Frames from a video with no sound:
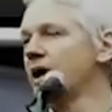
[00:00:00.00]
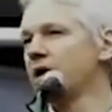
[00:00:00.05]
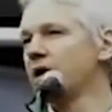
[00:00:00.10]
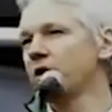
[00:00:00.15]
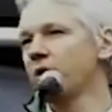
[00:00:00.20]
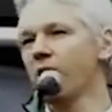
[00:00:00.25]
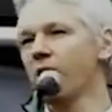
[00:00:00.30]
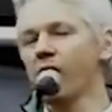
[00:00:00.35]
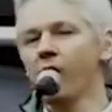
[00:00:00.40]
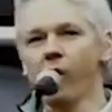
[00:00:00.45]

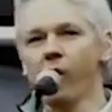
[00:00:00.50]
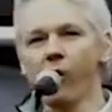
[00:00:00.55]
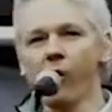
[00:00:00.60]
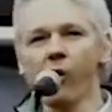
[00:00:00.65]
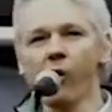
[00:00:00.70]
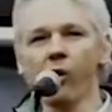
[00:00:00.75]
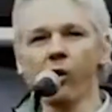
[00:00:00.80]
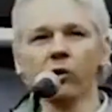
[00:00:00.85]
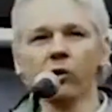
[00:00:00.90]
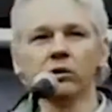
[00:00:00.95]
You are
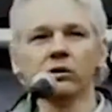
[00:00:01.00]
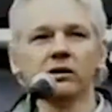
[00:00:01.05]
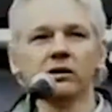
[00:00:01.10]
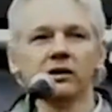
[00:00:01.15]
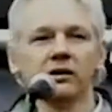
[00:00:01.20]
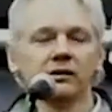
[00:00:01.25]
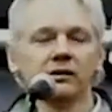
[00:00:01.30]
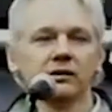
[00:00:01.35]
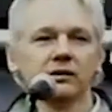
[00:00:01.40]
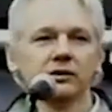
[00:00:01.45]
all
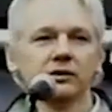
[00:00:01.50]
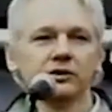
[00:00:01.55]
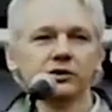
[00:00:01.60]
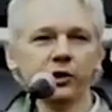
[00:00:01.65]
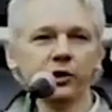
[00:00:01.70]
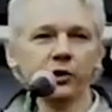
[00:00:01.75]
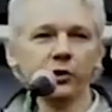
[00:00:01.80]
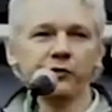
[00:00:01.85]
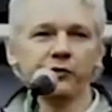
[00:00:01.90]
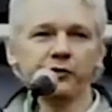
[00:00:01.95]

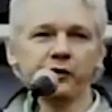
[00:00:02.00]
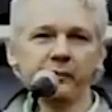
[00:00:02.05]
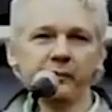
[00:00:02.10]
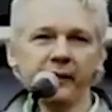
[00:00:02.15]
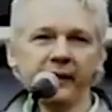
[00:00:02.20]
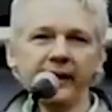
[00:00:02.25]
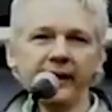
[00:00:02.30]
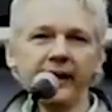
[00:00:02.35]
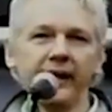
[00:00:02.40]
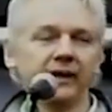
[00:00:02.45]
too
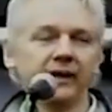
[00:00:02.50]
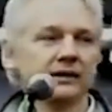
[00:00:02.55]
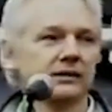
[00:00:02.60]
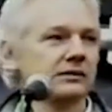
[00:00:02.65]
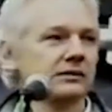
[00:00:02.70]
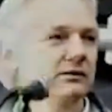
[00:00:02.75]
familiar